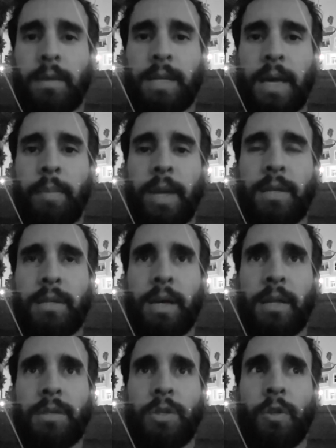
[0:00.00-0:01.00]
Does that make
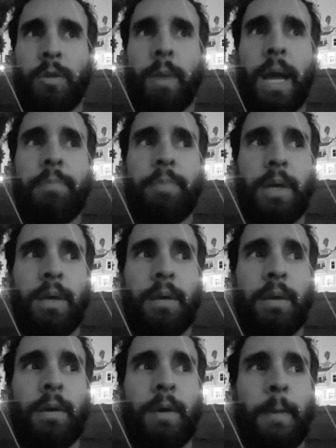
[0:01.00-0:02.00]
sense? So there might
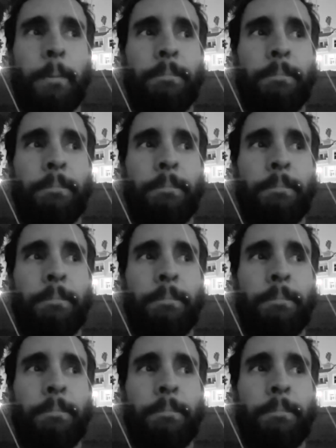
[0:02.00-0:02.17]
be